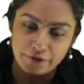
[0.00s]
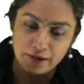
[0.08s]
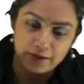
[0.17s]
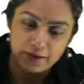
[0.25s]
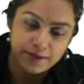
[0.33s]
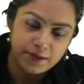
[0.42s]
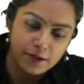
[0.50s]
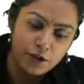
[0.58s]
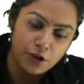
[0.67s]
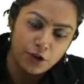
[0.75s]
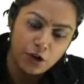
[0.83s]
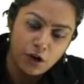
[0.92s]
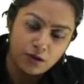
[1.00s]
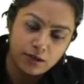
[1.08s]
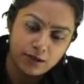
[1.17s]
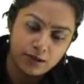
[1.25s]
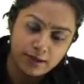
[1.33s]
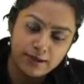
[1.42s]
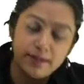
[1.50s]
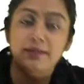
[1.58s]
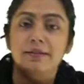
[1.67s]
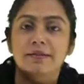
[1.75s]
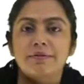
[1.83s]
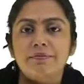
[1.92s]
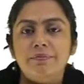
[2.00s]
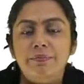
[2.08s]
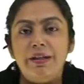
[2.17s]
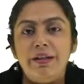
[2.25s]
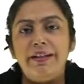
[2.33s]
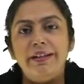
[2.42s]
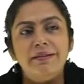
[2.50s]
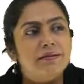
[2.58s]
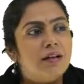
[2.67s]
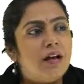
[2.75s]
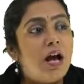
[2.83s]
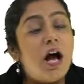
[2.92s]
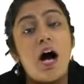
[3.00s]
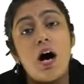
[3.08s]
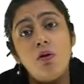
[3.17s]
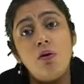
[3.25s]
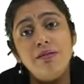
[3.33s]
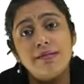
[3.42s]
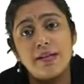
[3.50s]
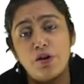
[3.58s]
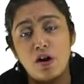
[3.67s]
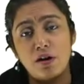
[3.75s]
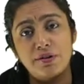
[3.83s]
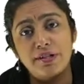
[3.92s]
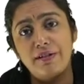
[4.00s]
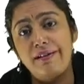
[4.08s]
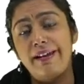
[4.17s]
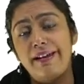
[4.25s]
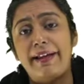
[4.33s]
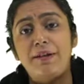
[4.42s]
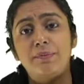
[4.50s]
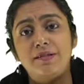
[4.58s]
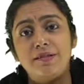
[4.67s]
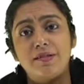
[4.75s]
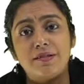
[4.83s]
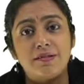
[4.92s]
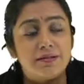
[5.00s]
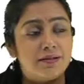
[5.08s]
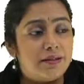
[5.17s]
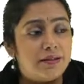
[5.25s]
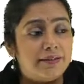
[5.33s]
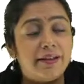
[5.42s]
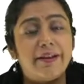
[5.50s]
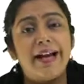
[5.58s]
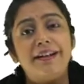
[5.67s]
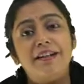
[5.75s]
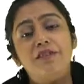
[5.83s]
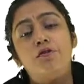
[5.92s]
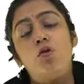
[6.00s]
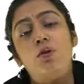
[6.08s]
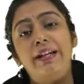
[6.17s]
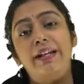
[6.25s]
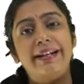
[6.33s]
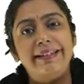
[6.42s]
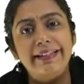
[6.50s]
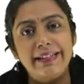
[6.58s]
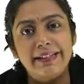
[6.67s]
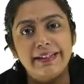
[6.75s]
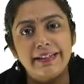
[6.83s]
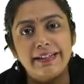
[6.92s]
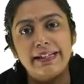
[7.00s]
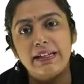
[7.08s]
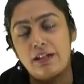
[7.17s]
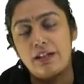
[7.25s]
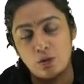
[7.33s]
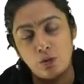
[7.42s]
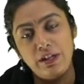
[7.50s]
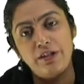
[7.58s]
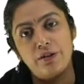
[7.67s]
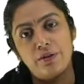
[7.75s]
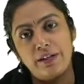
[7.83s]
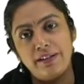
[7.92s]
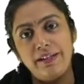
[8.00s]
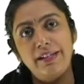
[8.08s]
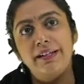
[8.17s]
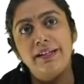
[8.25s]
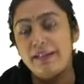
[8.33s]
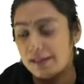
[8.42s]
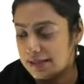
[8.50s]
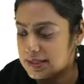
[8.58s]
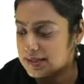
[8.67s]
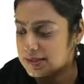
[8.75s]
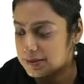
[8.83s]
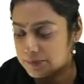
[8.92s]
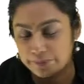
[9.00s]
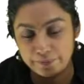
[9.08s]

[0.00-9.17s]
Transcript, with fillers: There is nocturnal, meaning owls are nocturnal animals. They are active only at the uh, only during the night.